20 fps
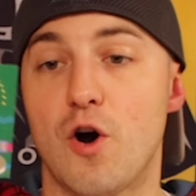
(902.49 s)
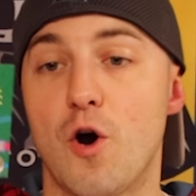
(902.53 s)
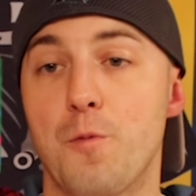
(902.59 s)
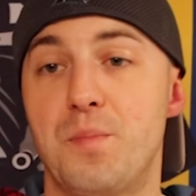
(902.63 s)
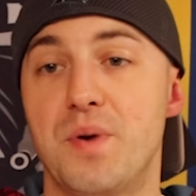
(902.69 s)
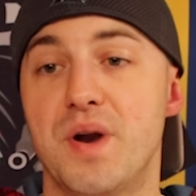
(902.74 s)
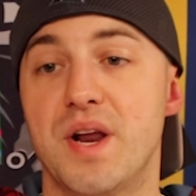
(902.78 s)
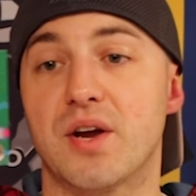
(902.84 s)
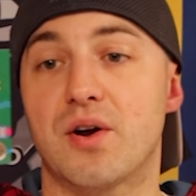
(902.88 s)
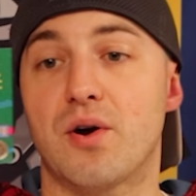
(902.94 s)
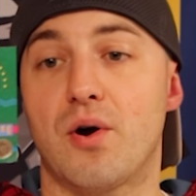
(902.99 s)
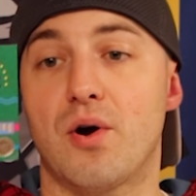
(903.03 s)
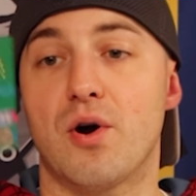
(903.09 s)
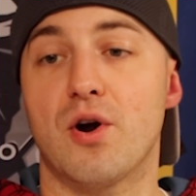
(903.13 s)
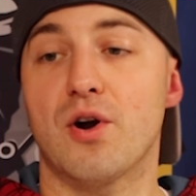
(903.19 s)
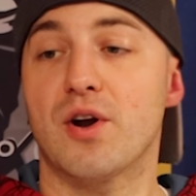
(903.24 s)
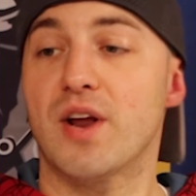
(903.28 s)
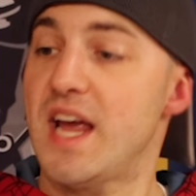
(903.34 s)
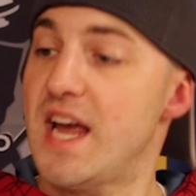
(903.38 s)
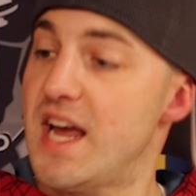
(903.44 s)
opening
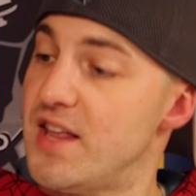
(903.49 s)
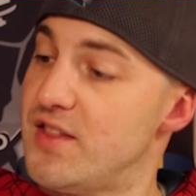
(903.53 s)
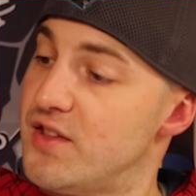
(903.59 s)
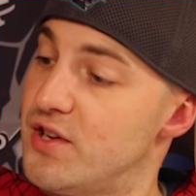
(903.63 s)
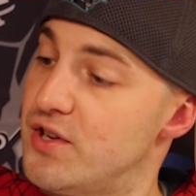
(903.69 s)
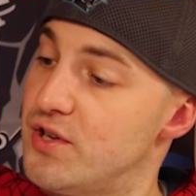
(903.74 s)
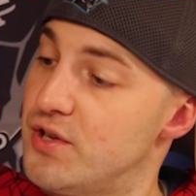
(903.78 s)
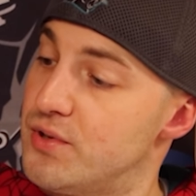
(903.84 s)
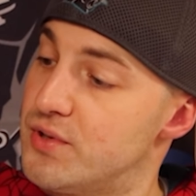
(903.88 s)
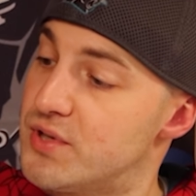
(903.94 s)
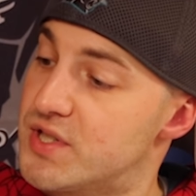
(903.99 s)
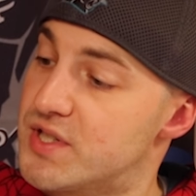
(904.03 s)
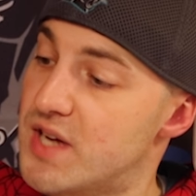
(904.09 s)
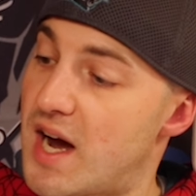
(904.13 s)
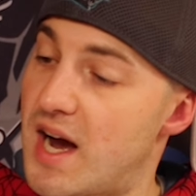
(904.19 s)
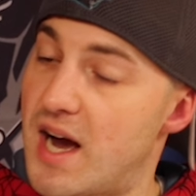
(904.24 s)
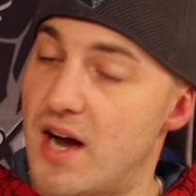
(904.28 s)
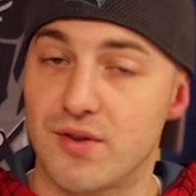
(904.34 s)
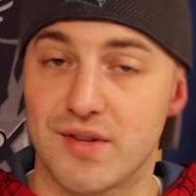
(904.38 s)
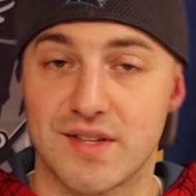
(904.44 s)
card in the new
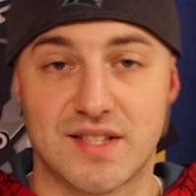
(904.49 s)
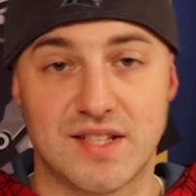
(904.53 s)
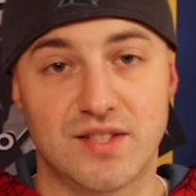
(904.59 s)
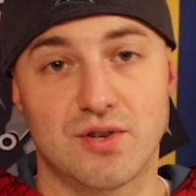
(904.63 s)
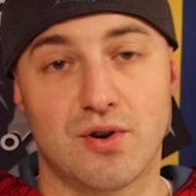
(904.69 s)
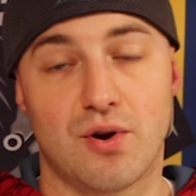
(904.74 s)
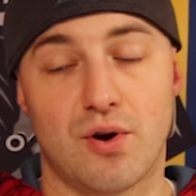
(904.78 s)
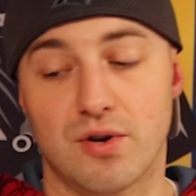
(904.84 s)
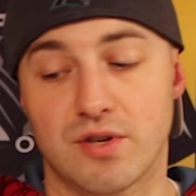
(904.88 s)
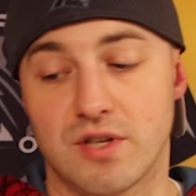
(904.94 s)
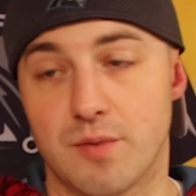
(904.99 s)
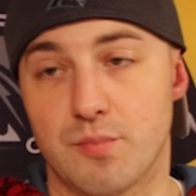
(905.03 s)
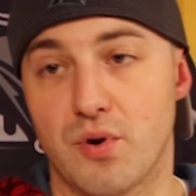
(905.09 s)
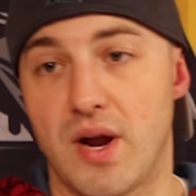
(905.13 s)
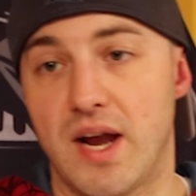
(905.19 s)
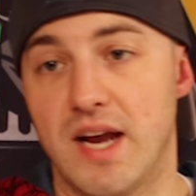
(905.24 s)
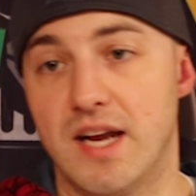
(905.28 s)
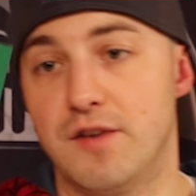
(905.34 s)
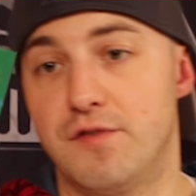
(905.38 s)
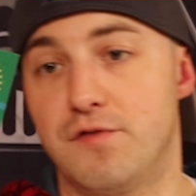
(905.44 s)
style. This is card
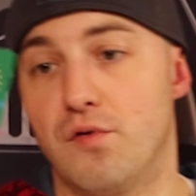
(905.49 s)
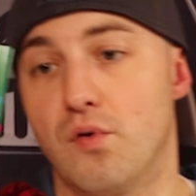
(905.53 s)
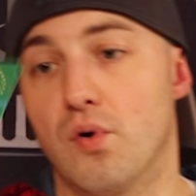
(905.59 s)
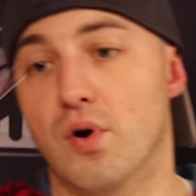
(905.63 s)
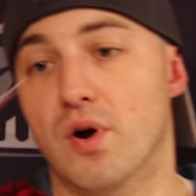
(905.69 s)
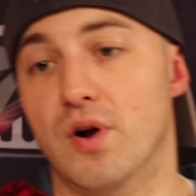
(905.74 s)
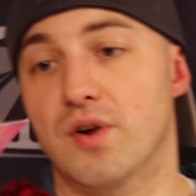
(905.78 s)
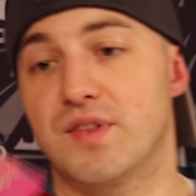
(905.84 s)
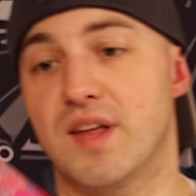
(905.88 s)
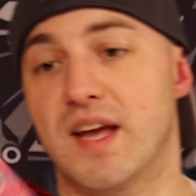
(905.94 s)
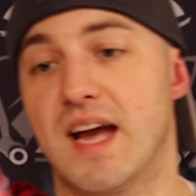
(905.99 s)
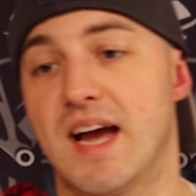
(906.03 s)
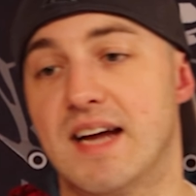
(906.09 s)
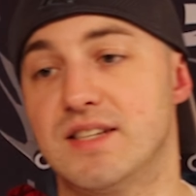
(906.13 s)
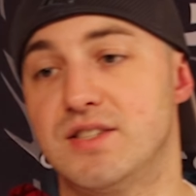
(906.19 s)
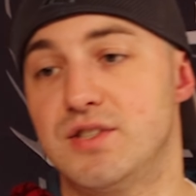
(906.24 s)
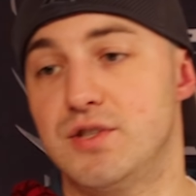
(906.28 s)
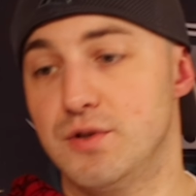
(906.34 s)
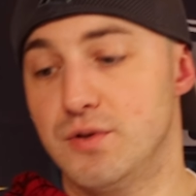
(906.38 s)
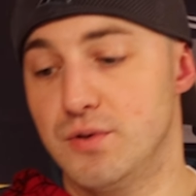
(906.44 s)
number 84. They
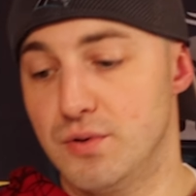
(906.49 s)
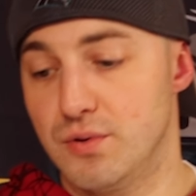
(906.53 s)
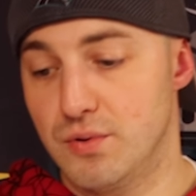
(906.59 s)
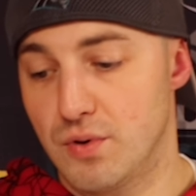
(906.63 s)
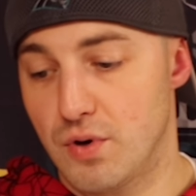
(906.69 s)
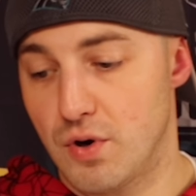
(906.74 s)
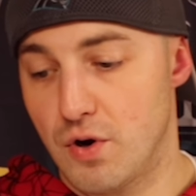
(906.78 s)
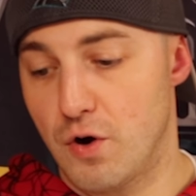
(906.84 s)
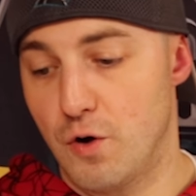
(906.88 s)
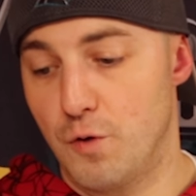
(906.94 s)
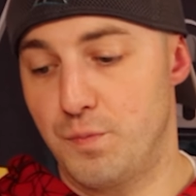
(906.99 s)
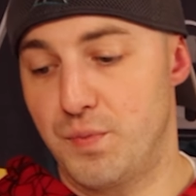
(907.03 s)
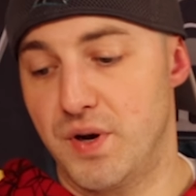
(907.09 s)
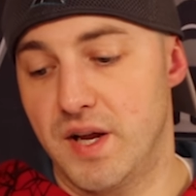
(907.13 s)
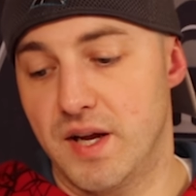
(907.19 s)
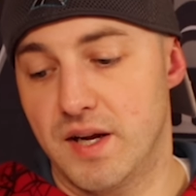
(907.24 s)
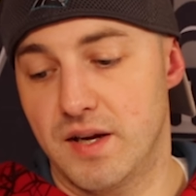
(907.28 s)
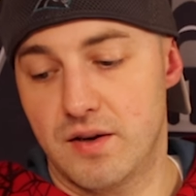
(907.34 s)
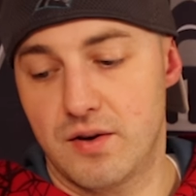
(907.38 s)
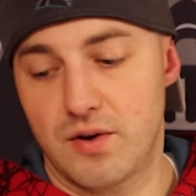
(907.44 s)
had 2
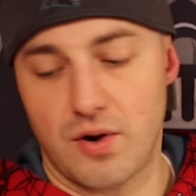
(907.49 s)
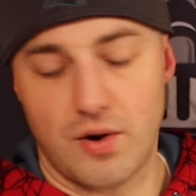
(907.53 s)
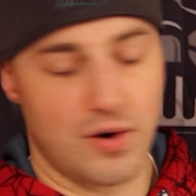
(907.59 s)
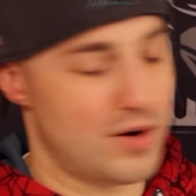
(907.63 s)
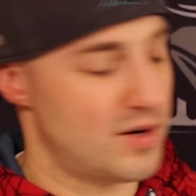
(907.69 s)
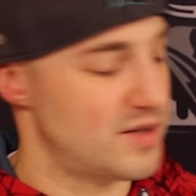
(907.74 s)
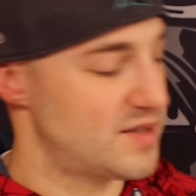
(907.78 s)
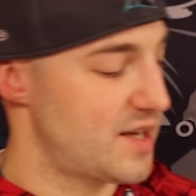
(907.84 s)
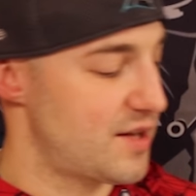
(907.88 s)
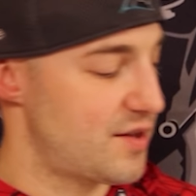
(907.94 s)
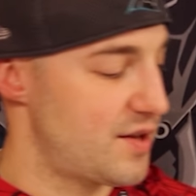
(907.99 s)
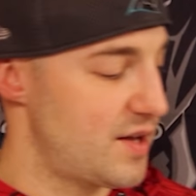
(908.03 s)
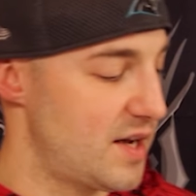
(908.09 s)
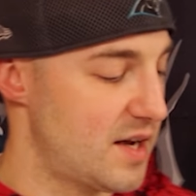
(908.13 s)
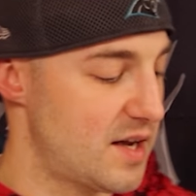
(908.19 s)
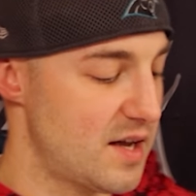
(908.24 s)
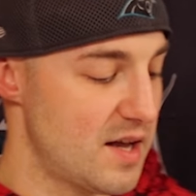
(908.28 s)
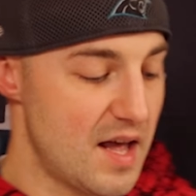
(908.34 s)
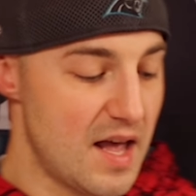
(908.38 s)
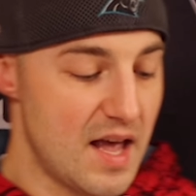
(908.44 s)
opening cards, I
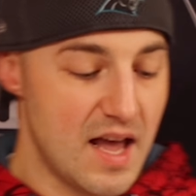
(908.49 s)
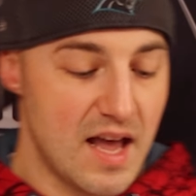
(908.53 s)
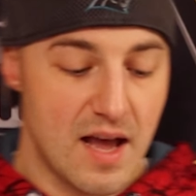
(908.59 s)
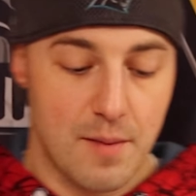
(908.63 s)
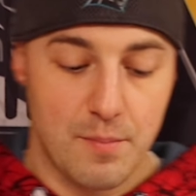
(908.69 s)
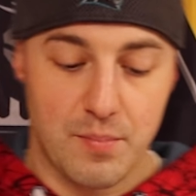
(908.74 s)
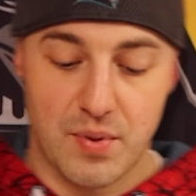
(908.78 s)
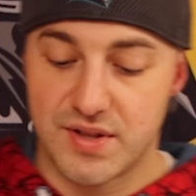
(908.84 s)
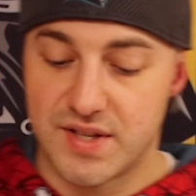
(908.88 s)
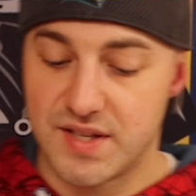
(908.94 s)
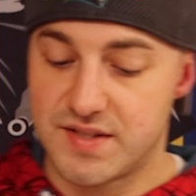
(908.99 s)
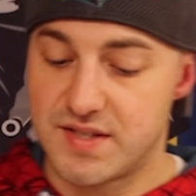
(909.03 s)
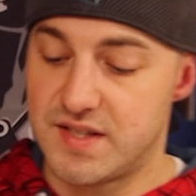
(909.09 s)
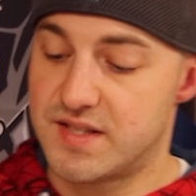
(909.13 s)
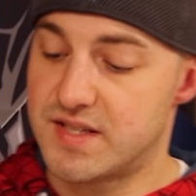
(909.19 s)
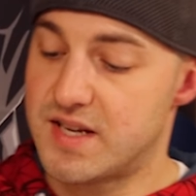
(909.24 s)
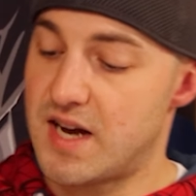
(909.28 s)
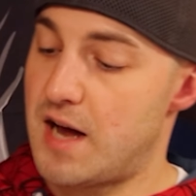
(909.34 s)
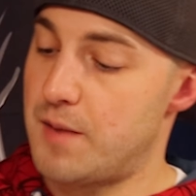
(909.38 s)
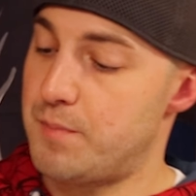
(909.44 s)
think. But this
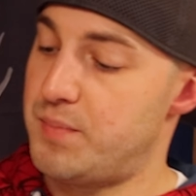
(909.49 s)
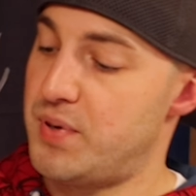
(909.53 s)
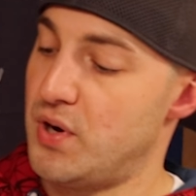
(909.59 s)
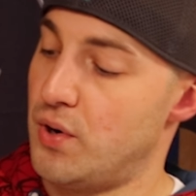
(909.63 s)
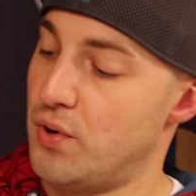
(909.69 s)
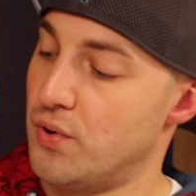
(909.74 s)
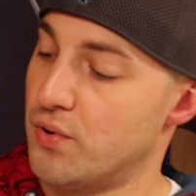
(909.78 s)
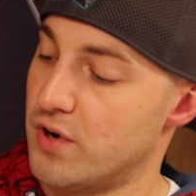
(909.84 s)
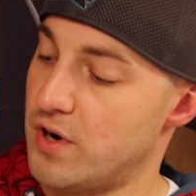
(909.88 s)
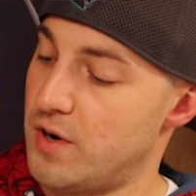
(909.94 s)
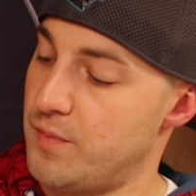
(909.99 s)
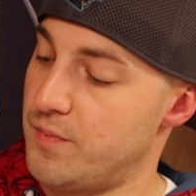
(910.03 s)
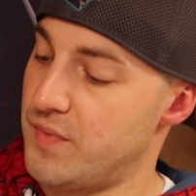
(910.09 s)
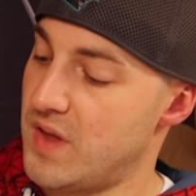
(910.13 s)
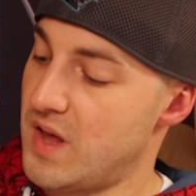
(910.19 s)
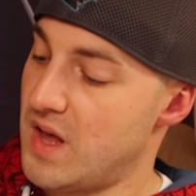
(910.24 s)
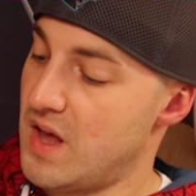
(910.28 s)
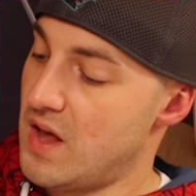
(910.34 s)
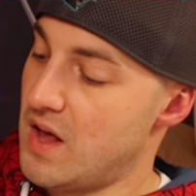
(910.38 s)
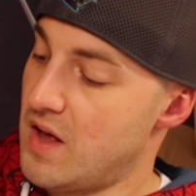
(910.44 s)
is Scott Pilgrim
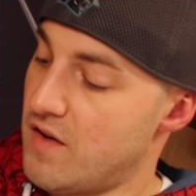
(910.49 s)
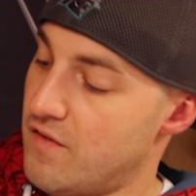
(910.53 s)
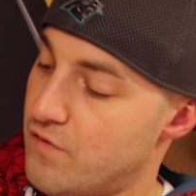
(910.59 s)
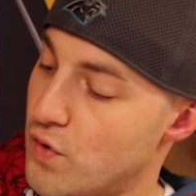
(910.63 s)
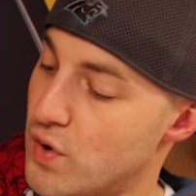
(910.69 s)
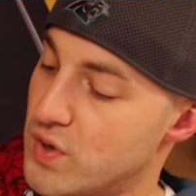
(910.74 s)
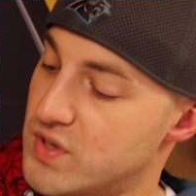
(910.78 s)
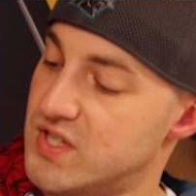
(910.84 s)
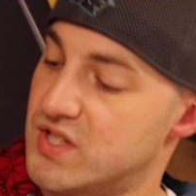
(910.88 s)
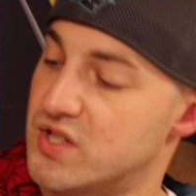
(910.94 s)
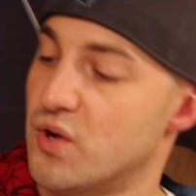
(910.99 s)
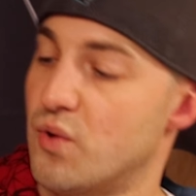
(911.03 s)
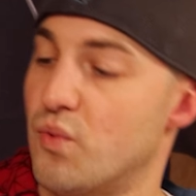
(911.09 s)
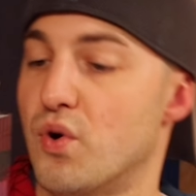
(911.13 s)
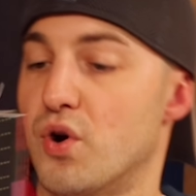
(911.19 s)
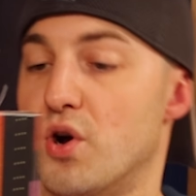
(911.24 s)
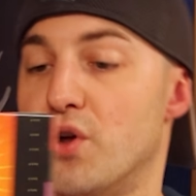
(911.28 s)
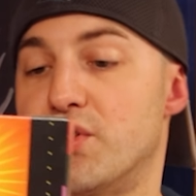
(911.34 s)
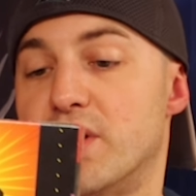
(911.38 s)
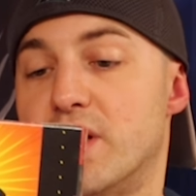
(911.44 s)
versus the
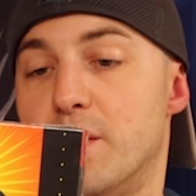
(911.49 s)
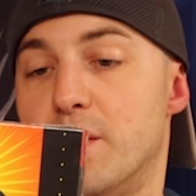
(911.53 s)
World, the